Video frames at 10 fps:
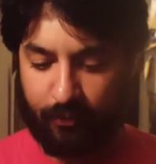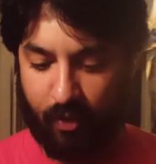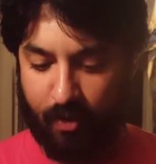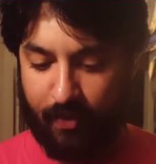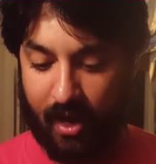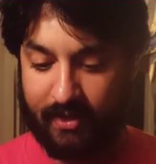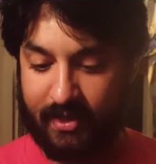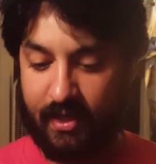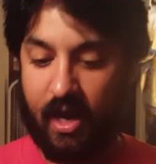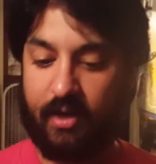from
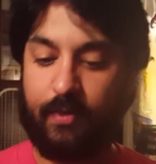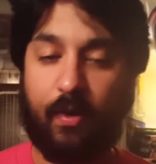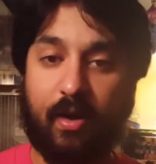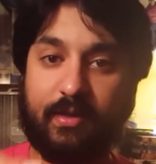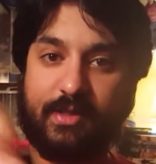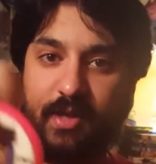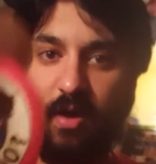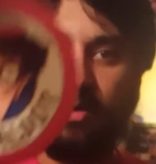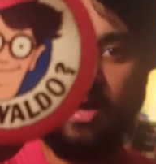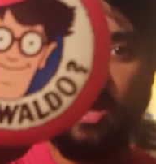1991,
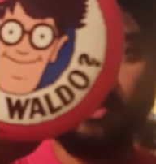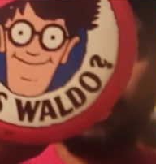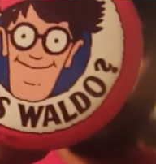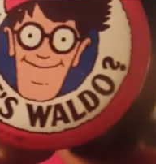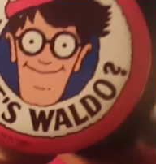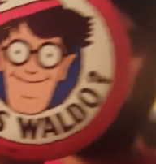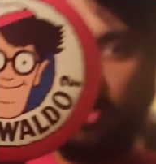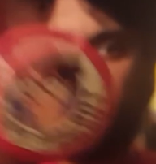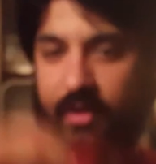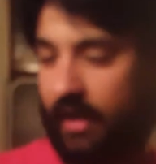so little
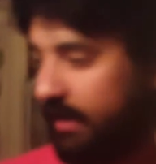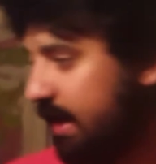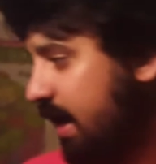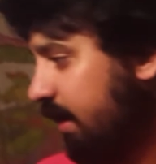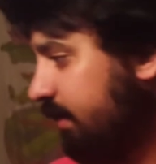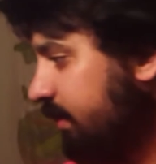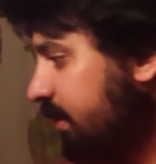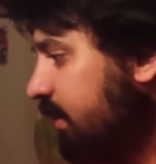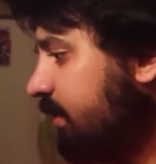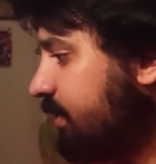retro thing there.
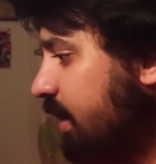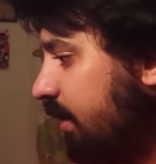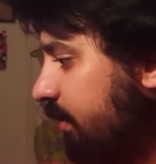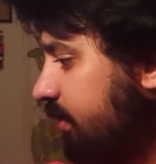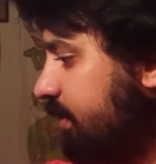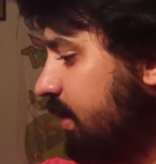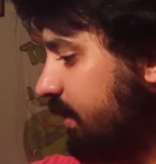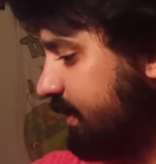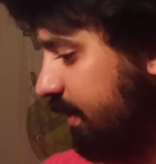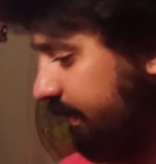So
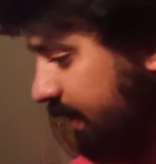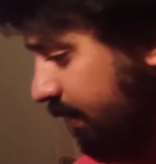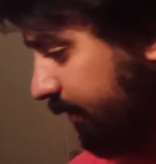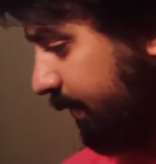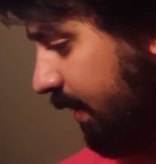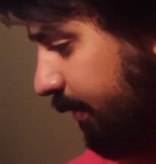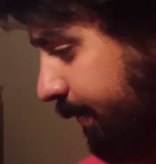toss it over there with my other